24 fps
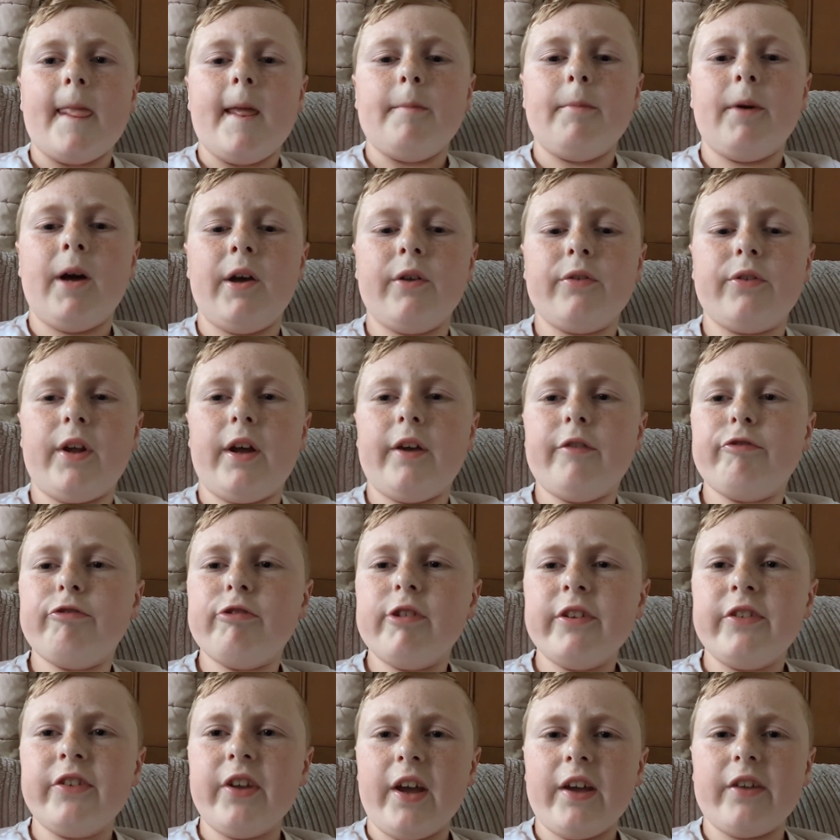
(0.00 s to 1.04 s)
But I was for
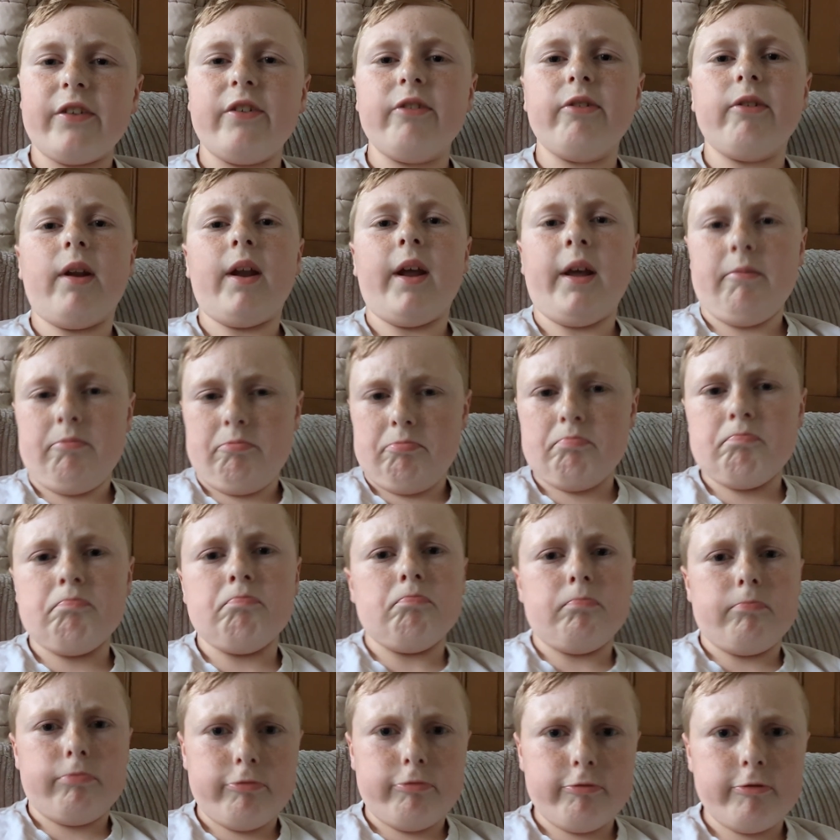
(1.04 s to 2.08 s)
a test, it was
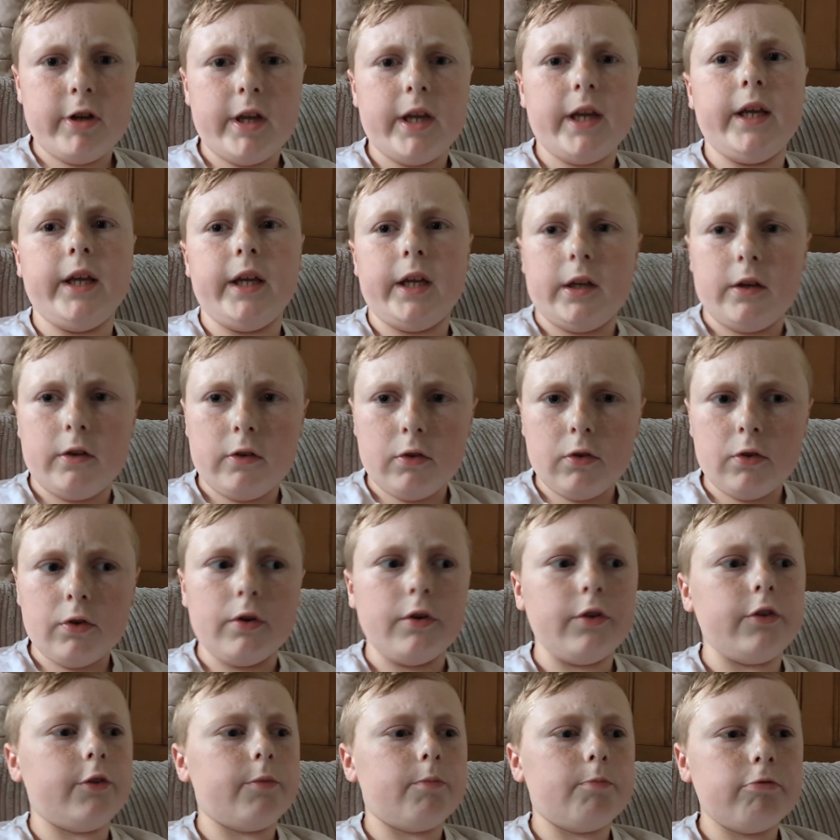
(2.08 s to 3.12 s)
pretty
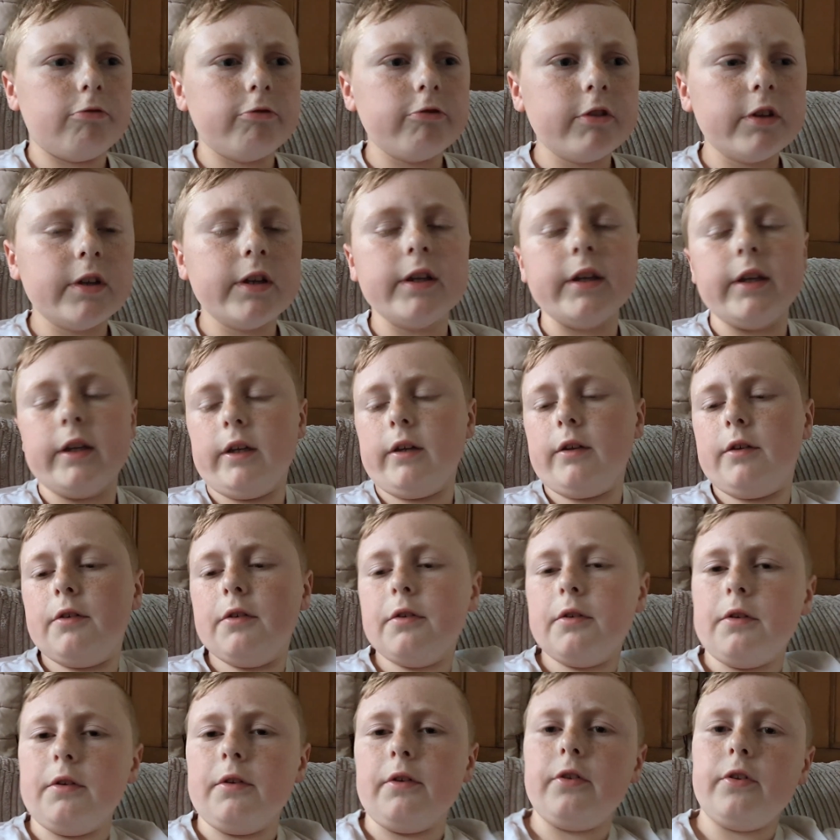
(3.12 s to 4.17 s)

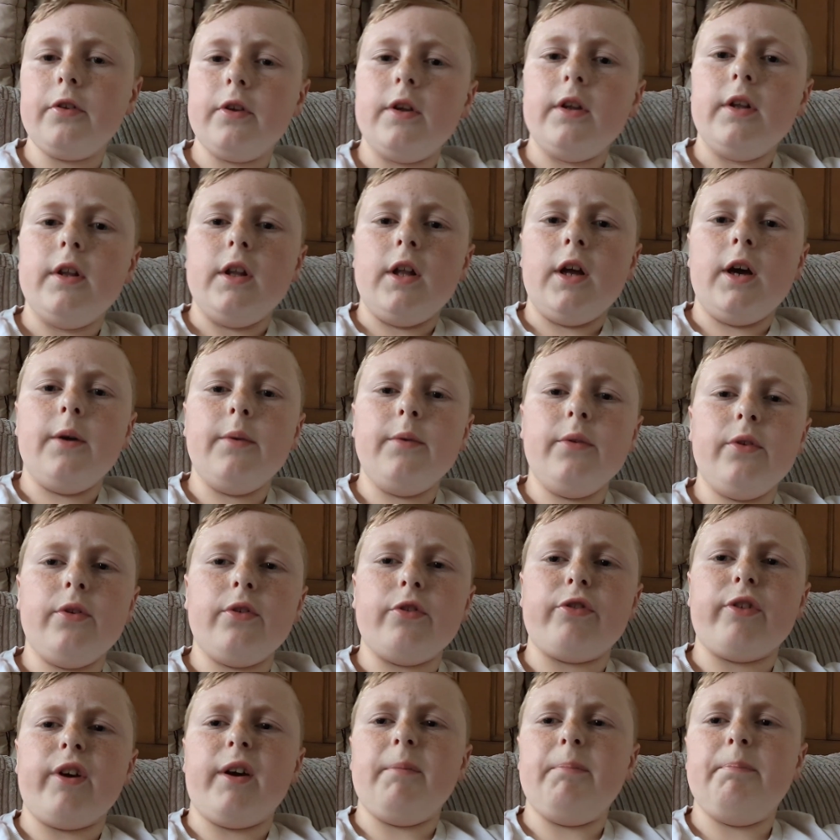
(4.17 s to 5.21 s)
good. And
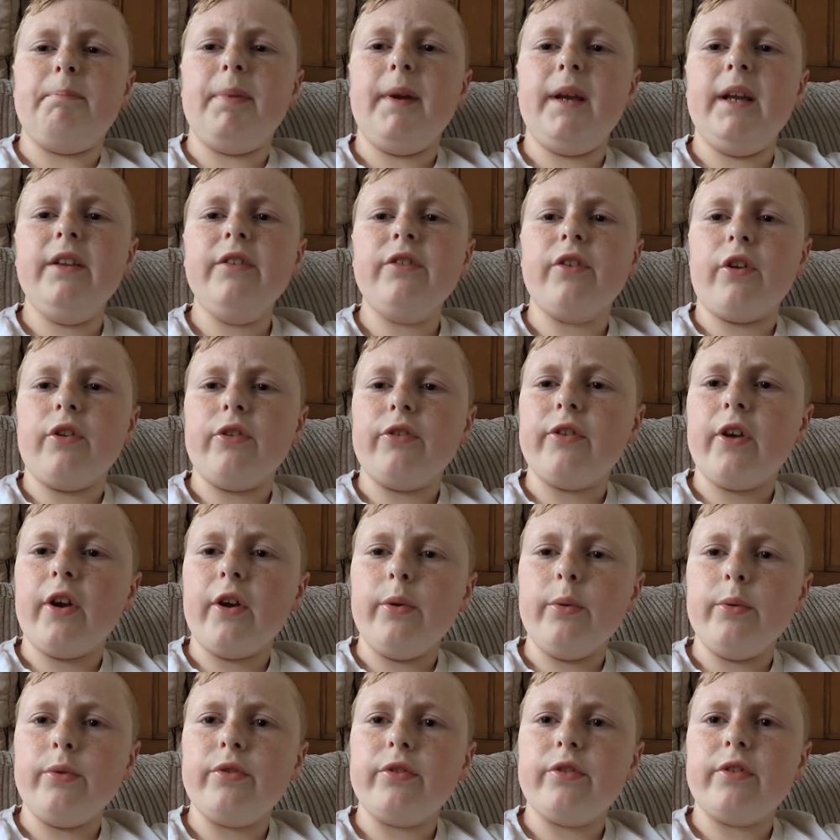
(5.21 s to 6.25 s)
also I had beans on
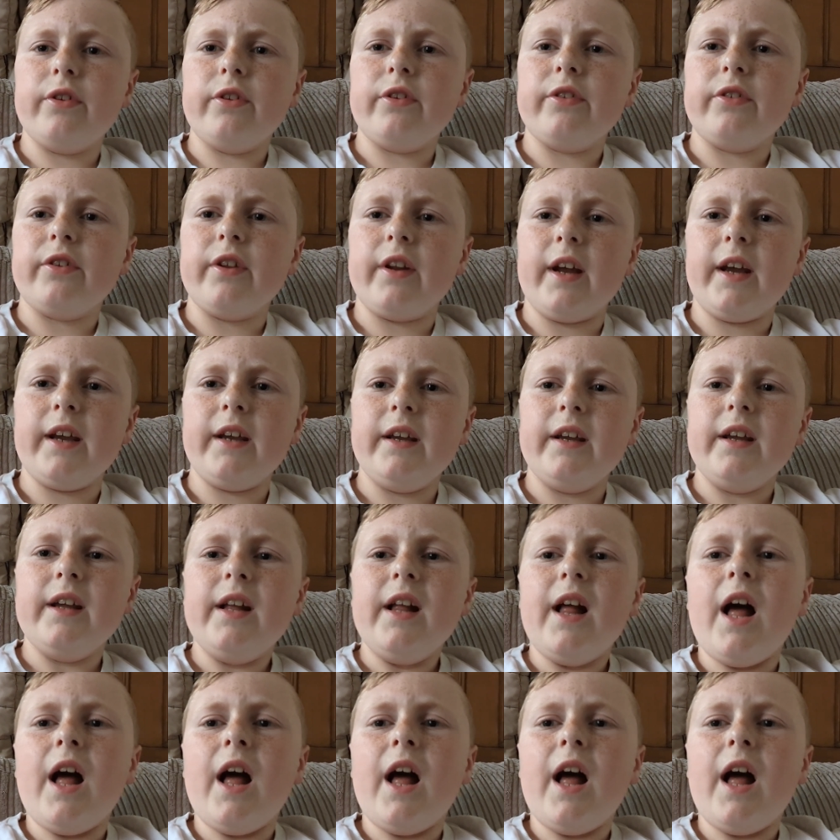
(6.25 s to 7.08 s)
toast today.